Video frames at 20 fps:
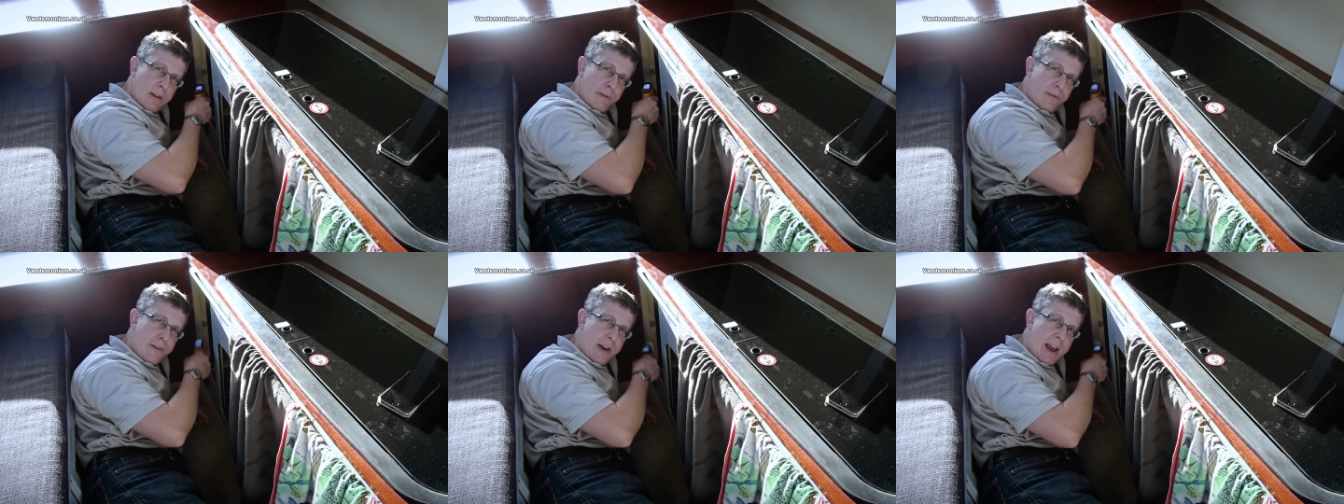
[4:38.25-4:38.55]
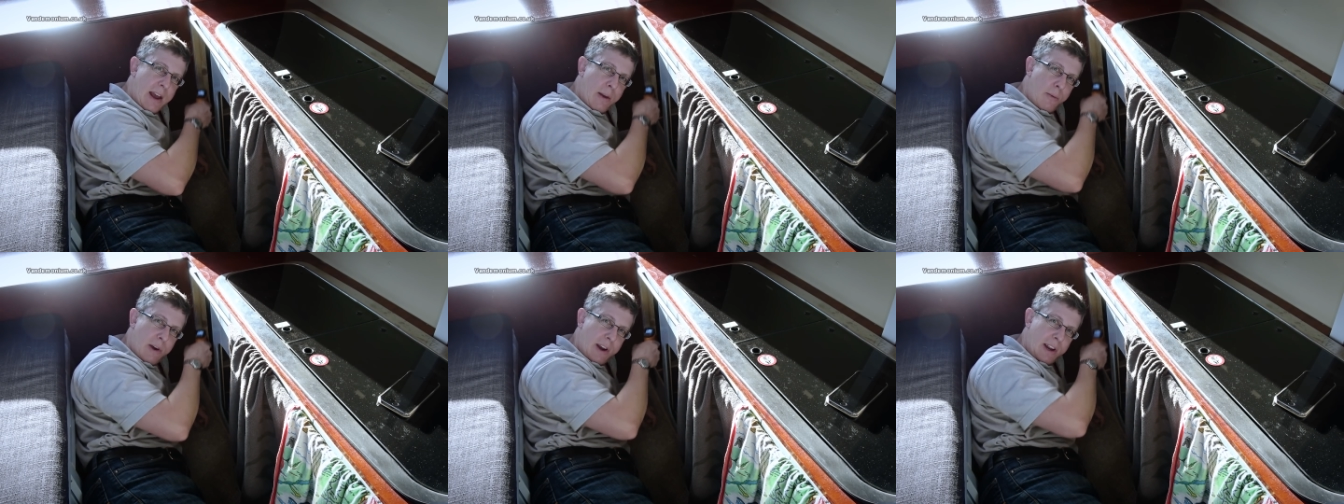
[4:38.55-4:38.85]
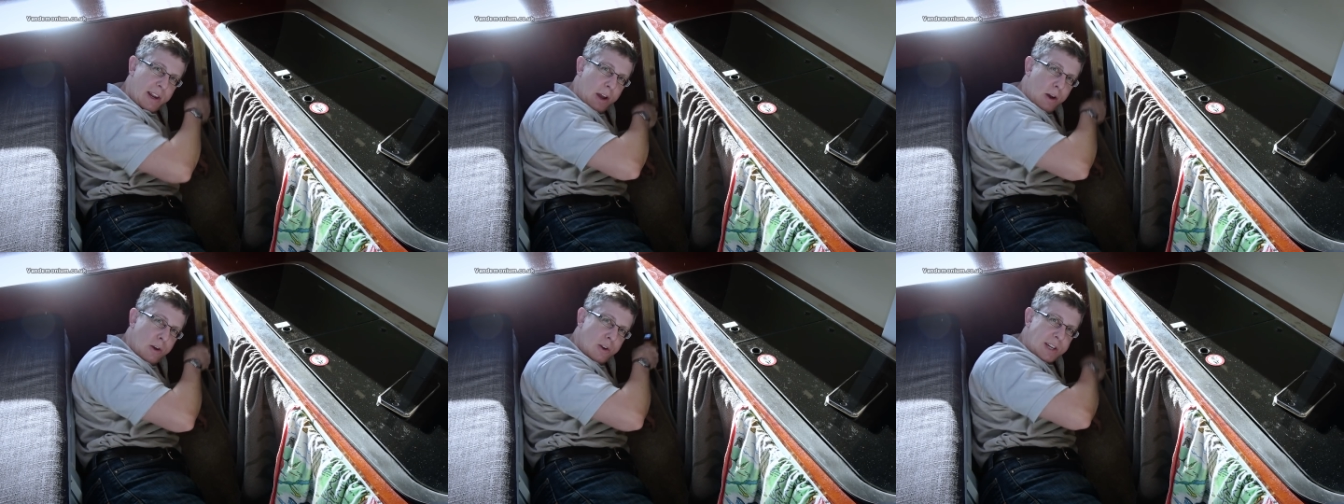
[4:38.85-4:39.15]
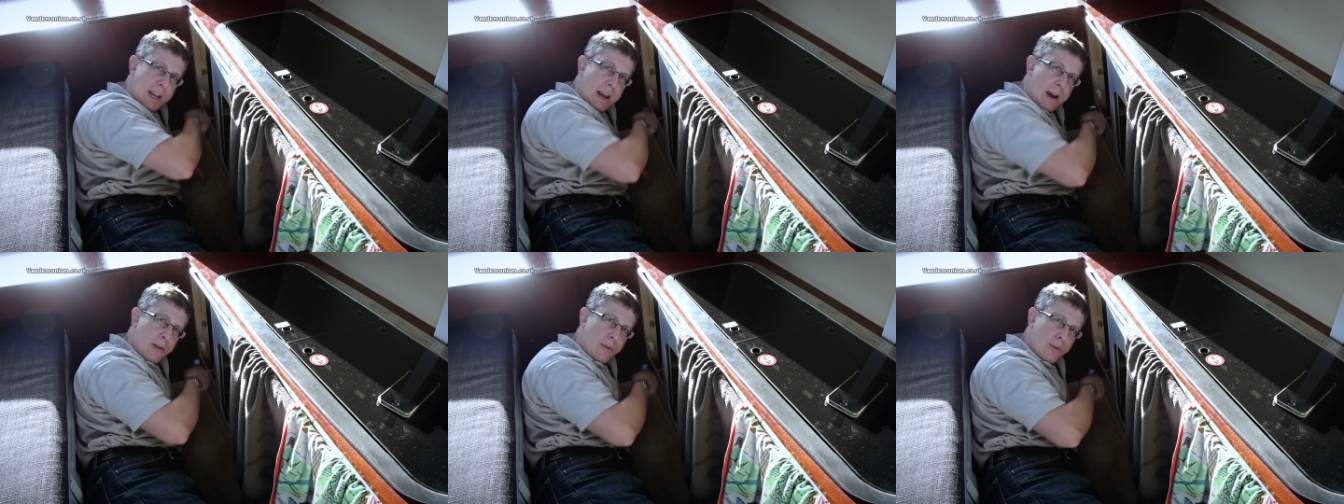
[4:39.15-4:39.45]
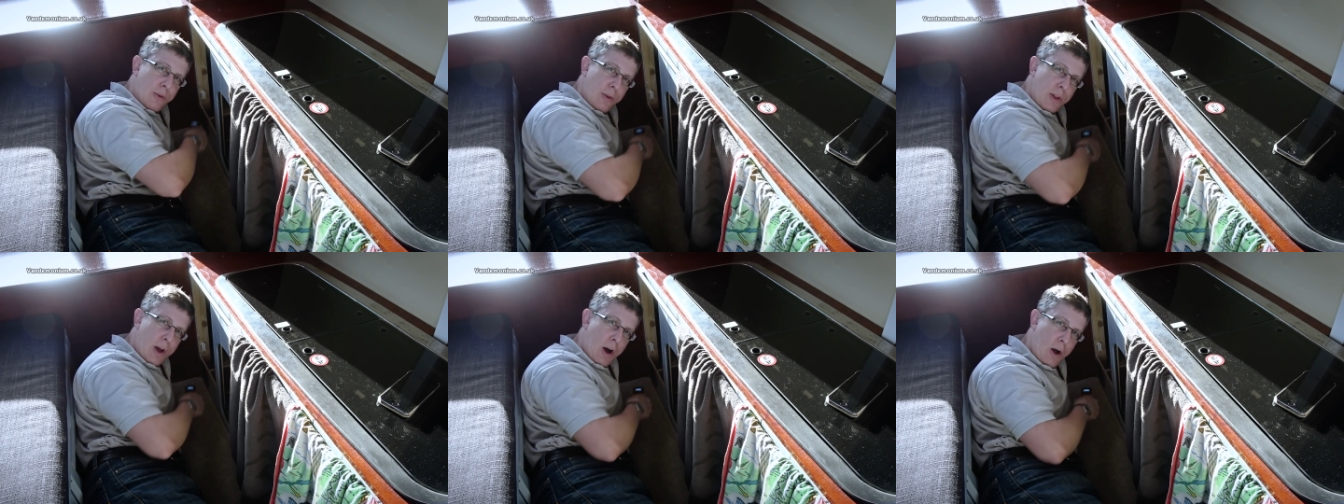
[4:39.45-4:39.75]
van, where it goes out
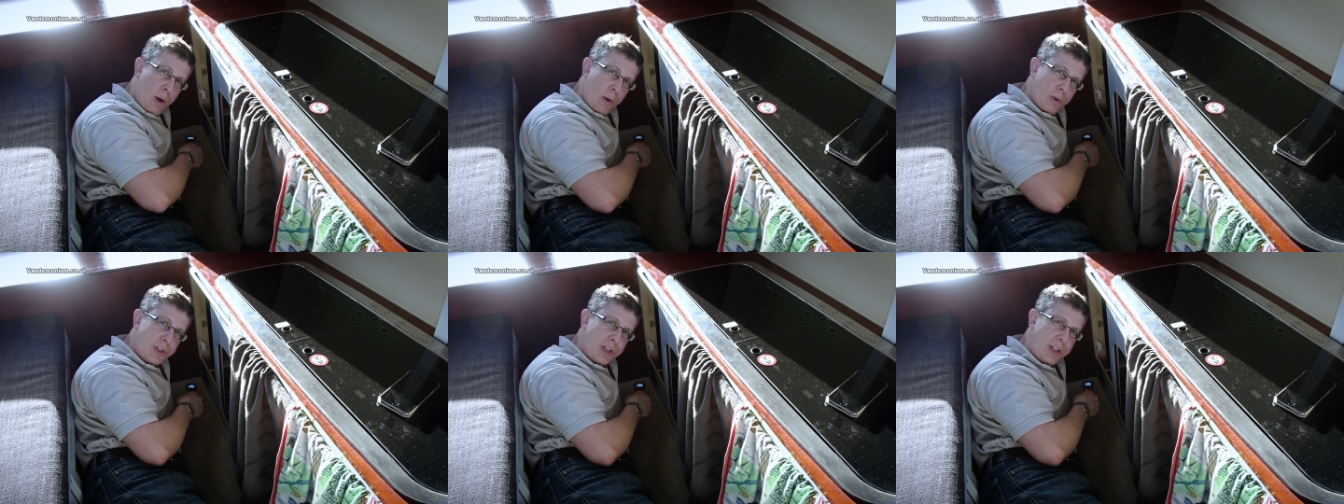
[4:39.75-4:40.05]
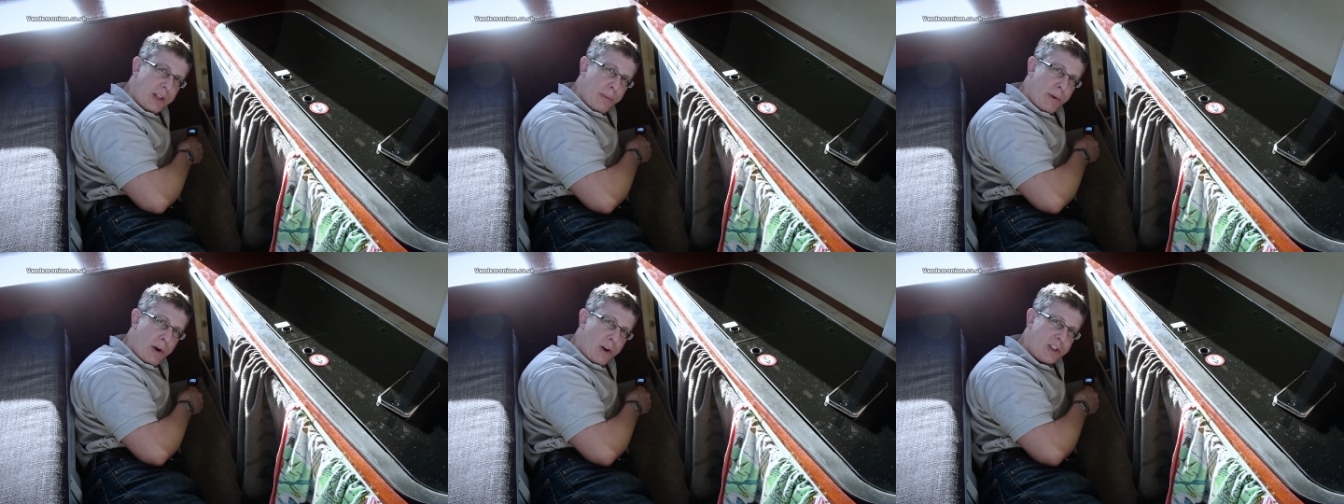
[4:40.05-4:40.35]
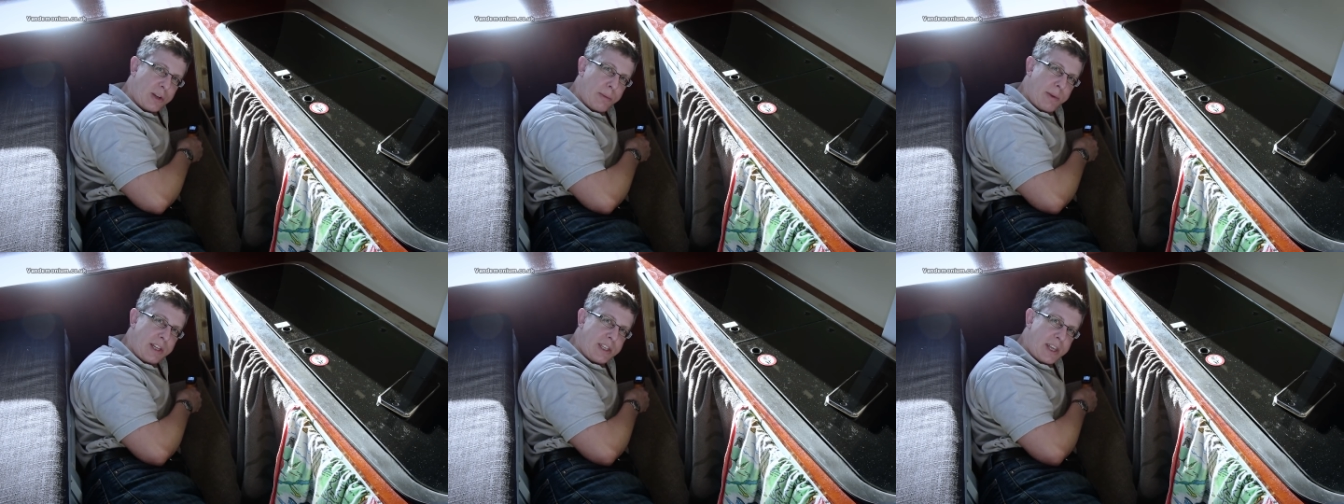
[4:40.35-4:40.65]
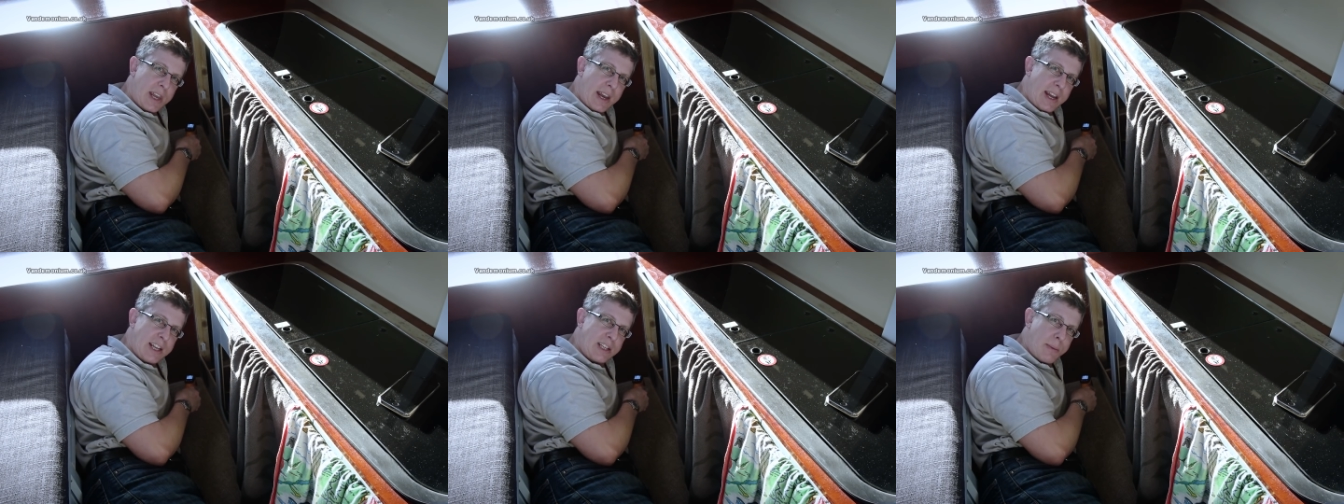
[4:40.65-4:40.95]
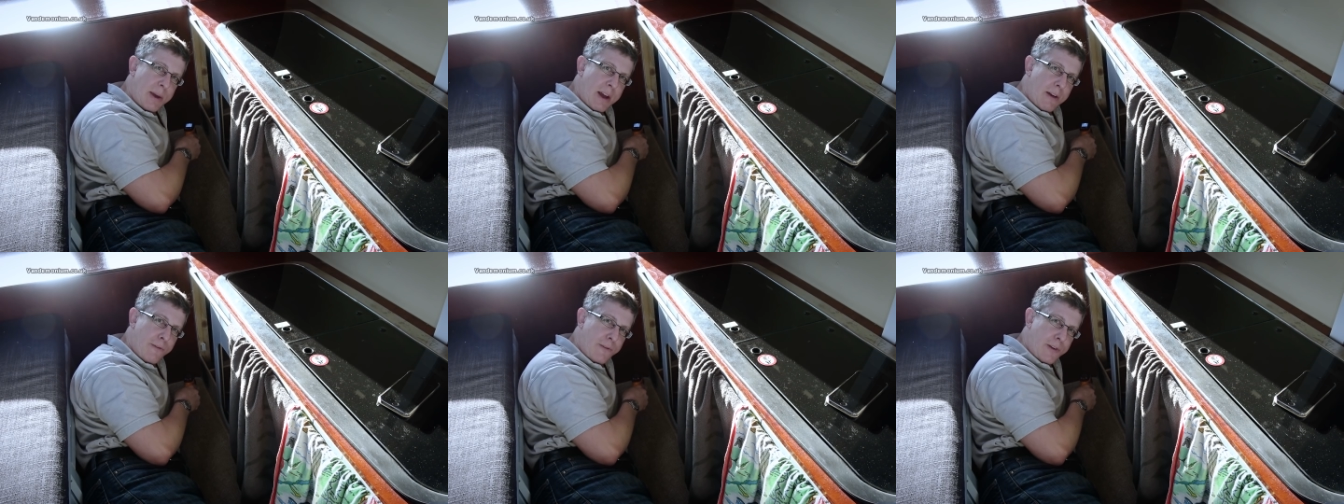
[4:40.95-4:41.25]
through the holes in the bottom, it's saying it's
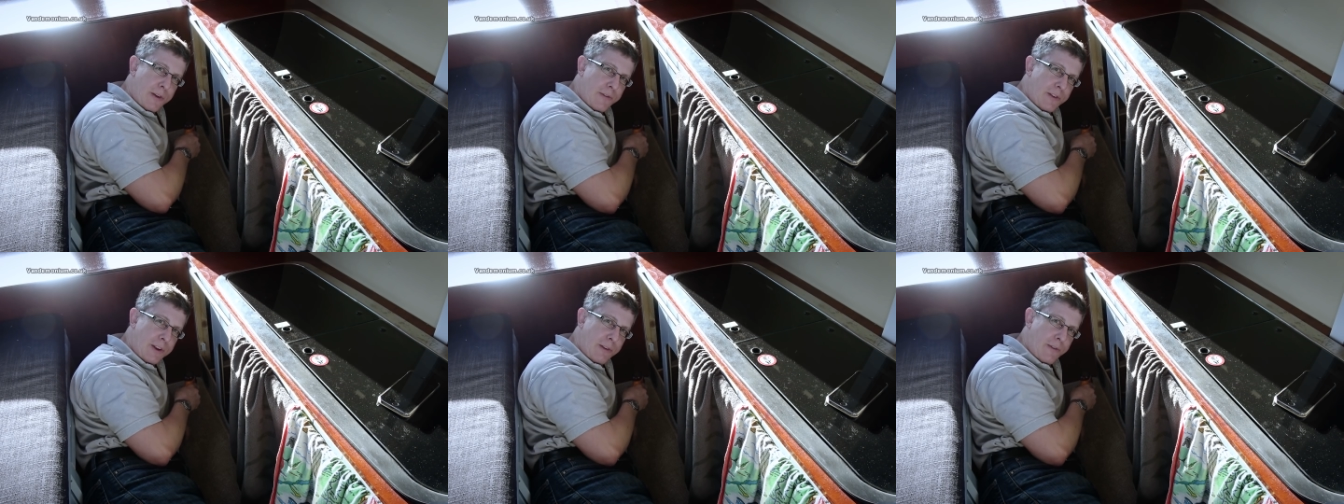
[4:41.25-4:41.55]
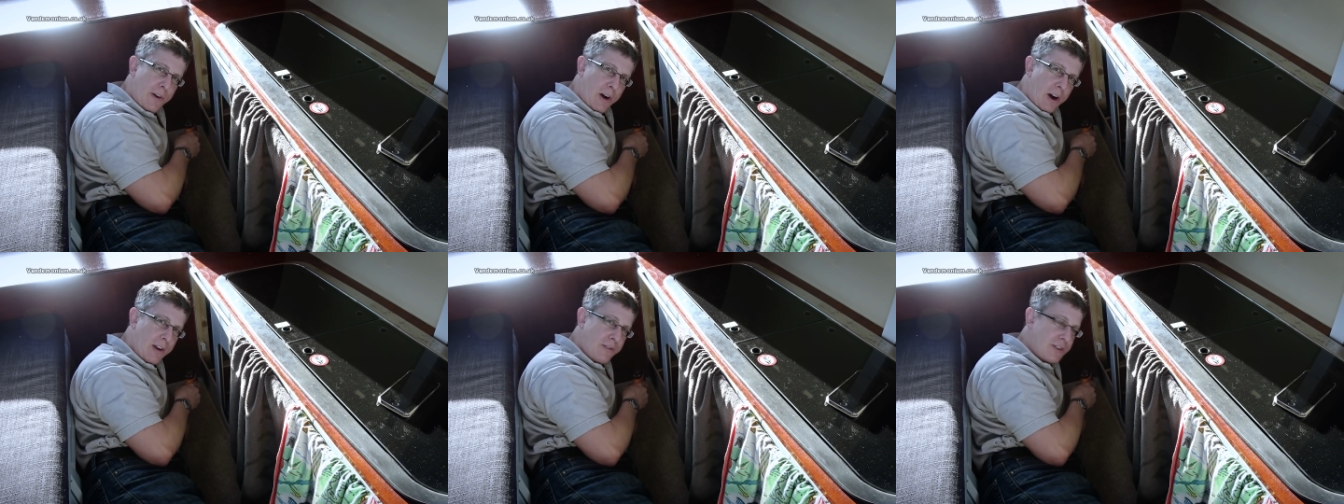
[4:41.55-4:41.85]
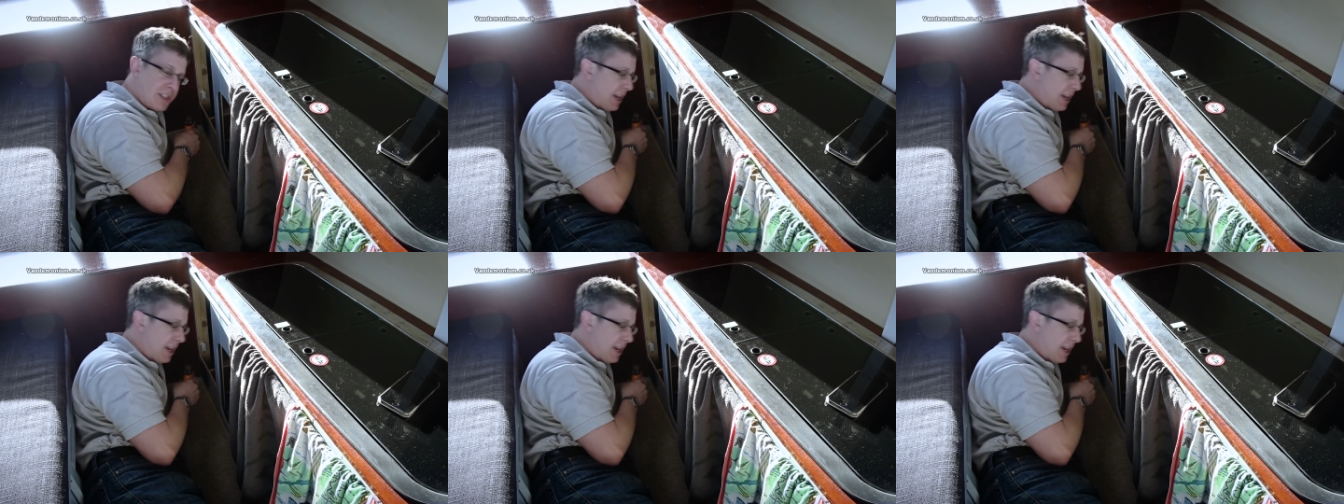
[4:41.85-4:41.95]
about fifty-five